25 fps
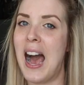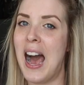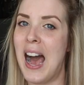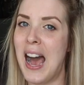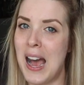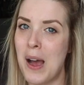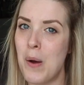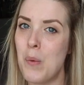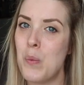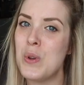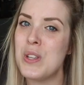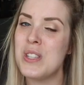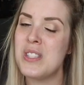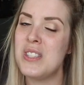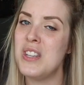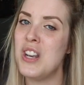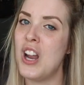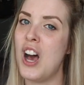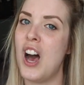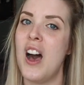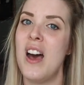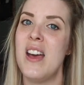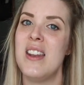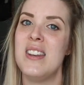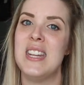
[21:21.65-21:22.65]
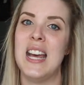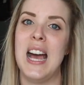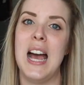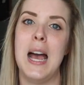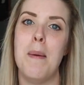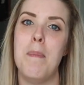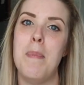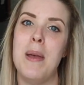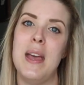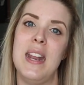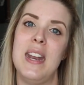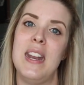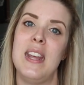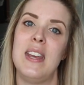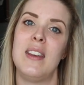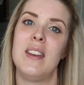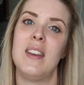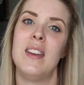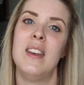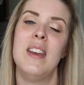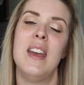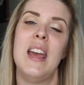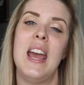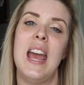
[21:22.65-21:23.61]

I was not diabetic.